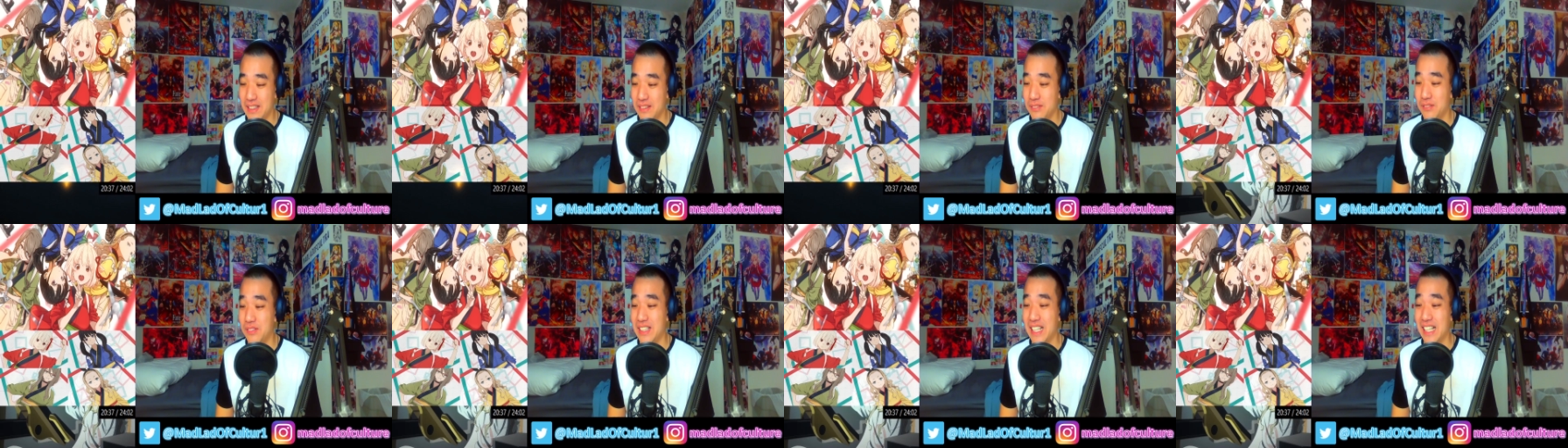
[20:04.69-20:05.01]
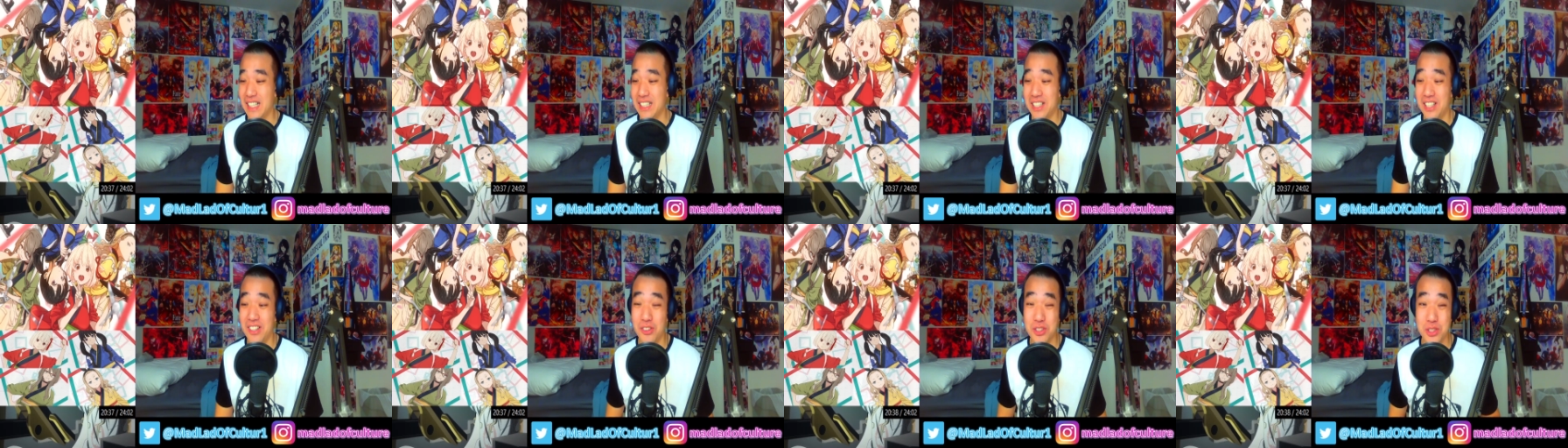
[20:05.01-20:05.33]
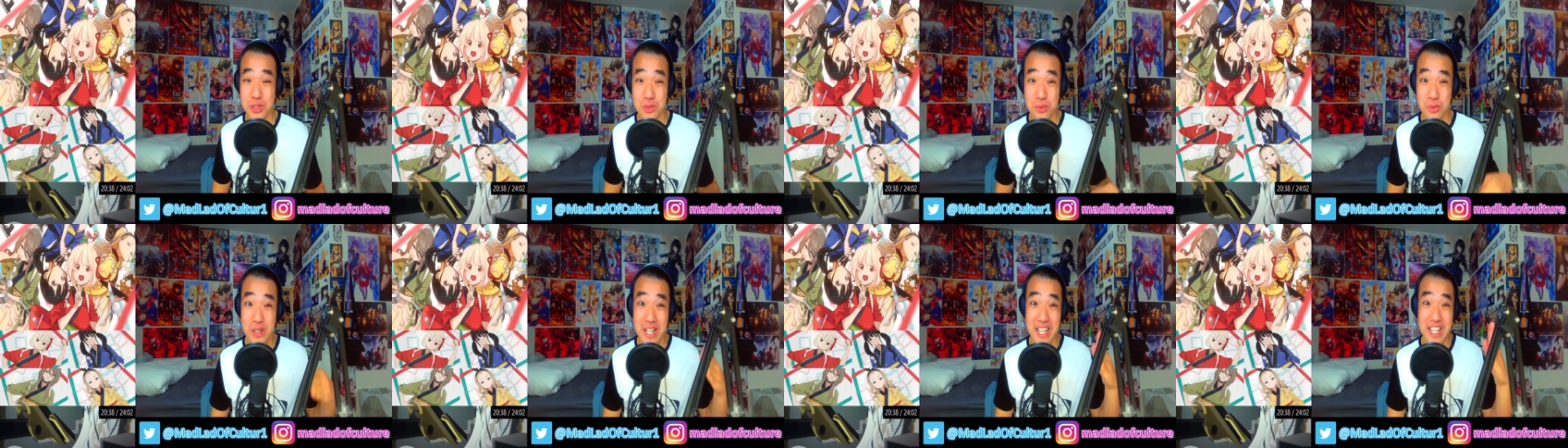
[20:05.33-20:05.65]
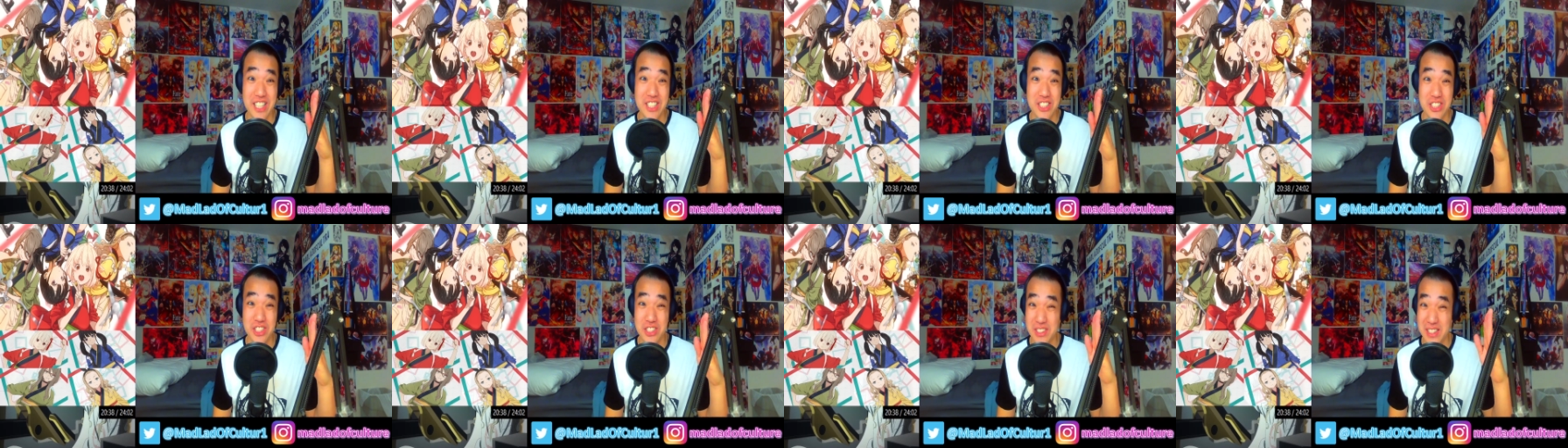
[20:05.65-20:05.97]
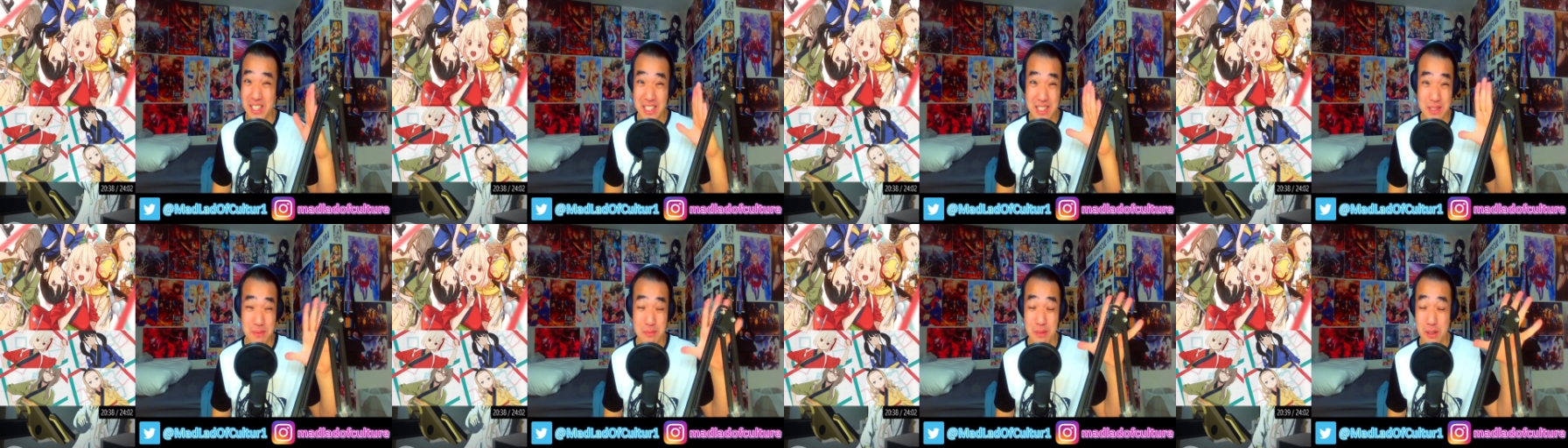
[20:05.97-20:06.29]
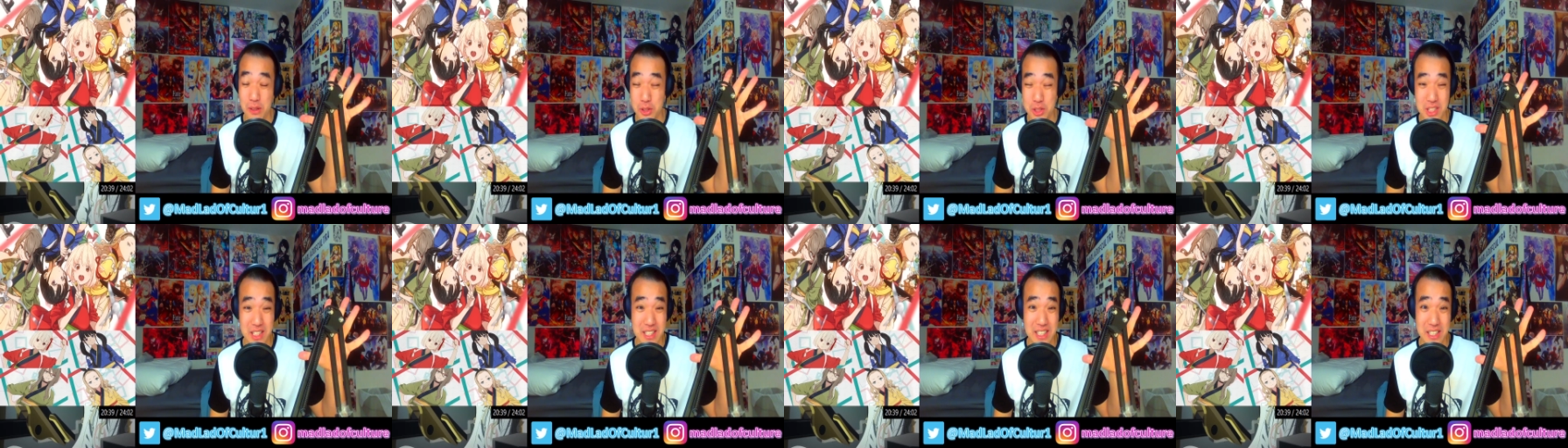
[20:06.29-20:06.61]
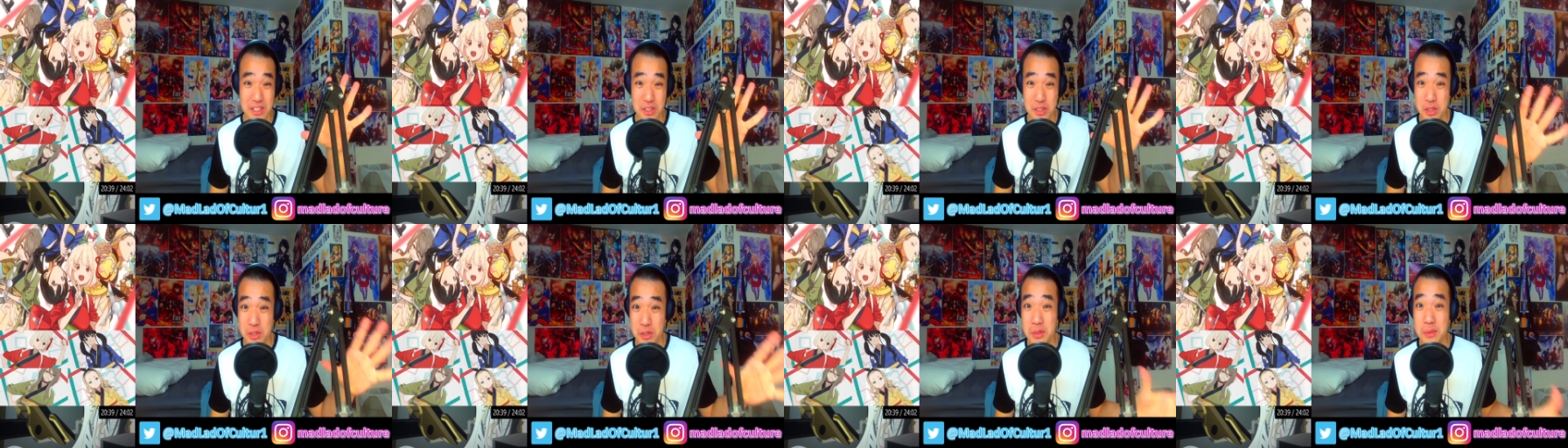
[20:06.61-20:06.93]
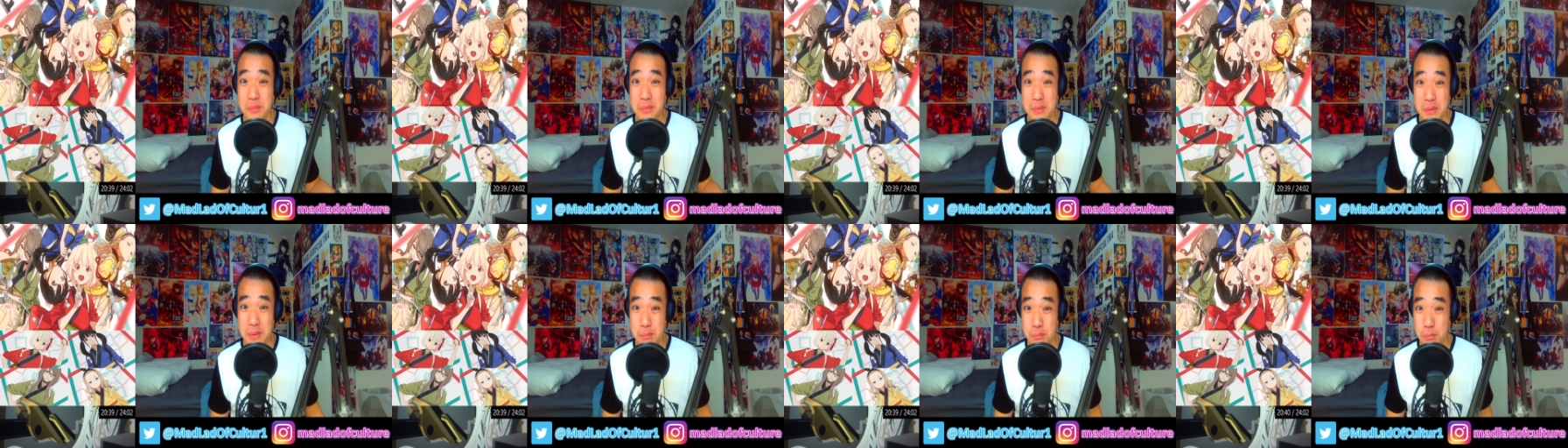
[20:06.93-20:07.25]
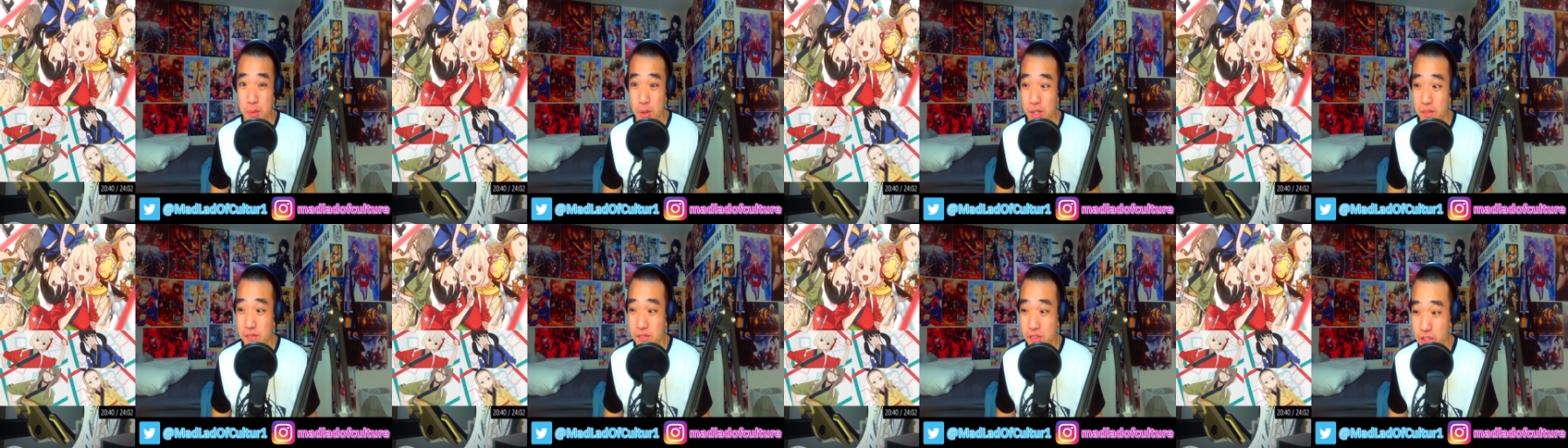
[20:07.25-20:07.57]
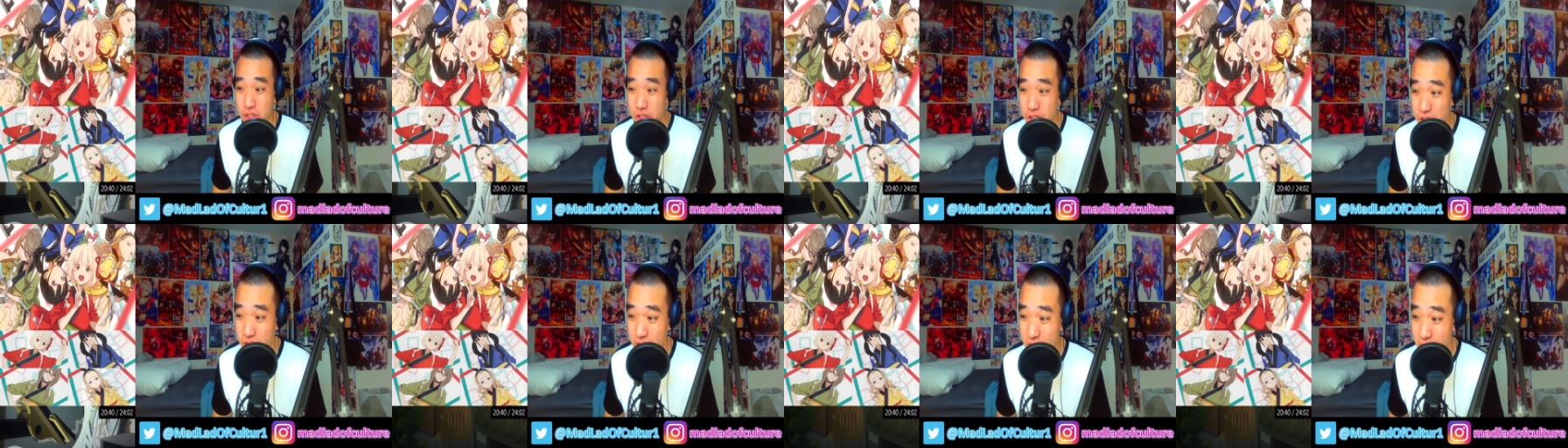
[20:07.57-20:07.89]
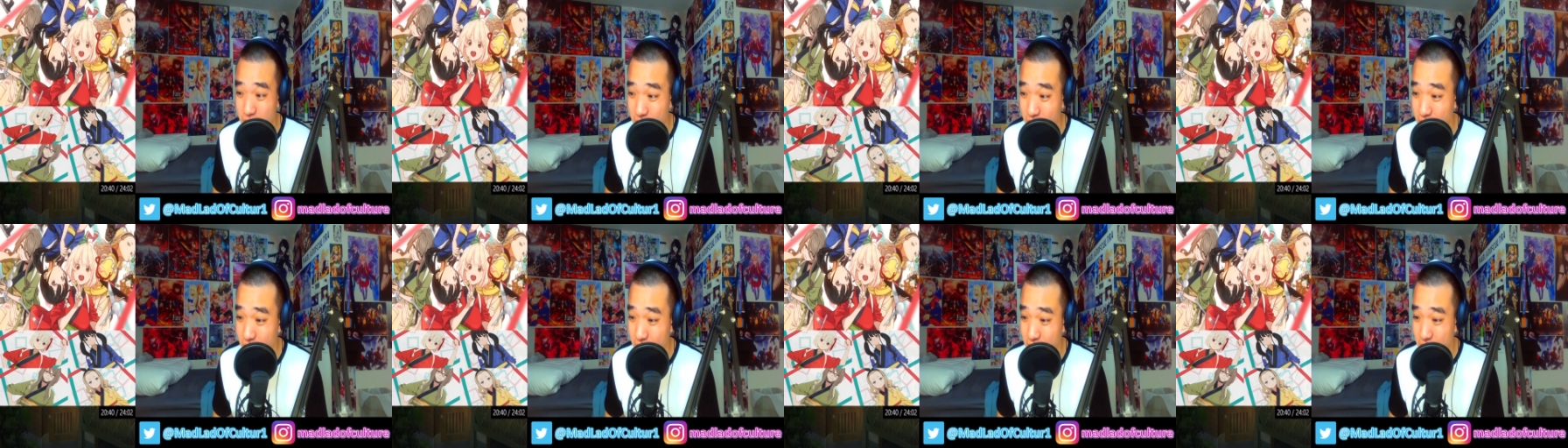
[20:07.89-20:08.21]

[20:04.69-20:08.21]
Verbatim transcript: with that close range to the explosion, you're gonna be burned for sure.